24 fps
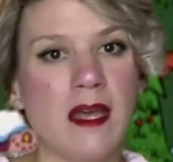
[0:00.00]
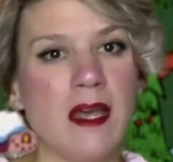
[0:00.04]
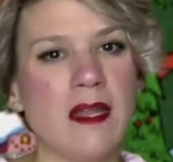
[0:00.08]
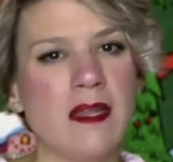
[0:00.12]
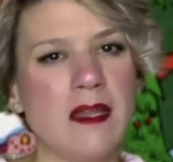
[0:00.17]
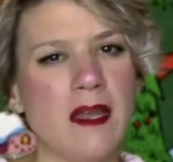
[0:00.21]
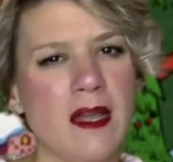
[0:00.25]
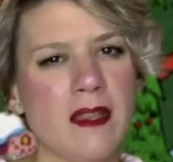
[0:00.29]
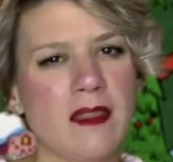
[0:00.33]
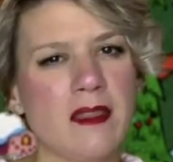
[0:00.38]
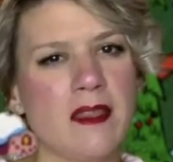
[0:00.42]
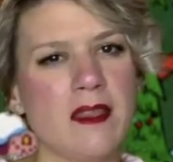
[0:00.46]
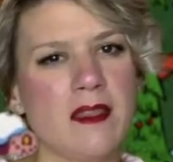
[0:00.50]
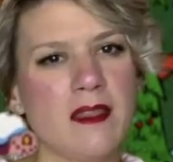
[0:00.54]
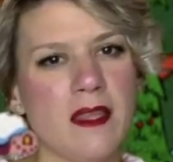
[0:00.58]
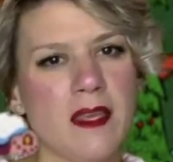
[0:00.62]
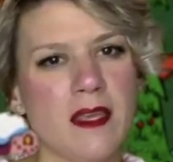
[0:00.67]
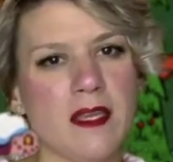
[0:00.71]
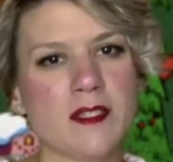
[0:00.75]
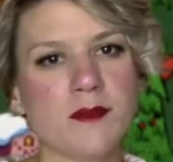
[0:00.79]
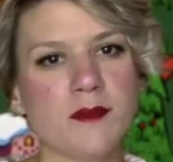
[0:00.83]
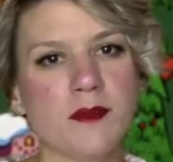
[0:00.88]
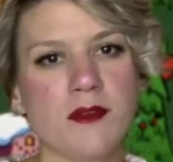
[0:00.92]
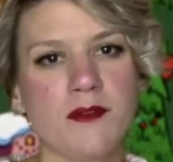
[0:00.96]
not the
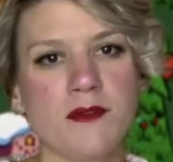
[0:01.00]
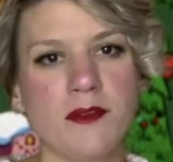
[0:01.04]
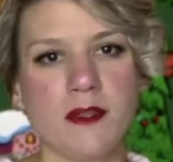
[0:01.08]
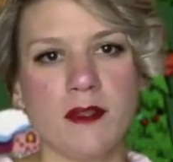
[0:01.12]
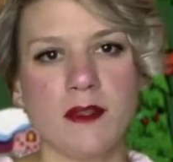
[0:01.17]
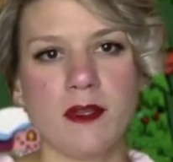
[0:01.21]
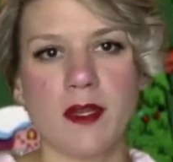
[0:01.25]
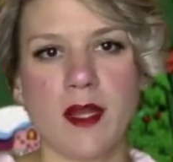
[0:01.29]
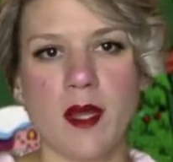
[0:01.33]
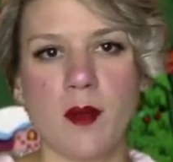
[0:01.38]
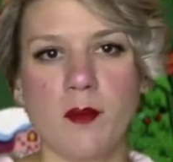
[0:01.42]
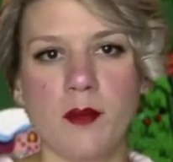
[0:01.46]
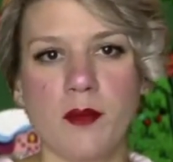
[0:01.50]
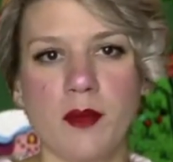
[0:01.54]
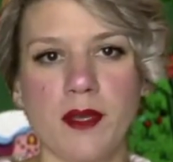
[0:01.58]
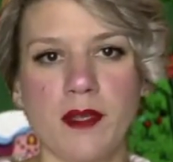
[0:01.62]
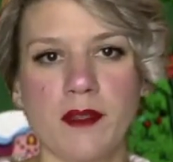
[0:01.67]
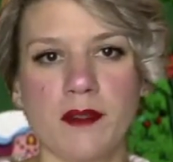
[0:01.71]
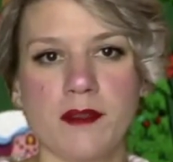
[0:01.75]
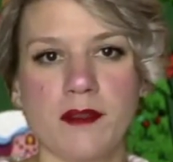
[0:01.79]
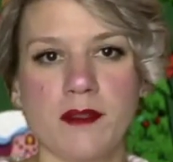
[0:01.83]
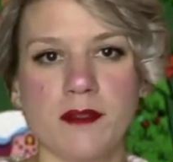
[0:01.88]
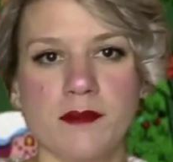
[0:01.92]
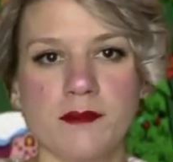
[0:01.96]
things we fill it up
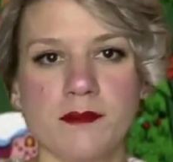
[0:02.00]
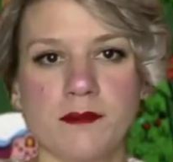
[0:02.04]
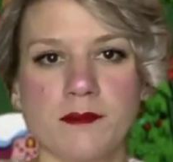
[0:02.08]
with.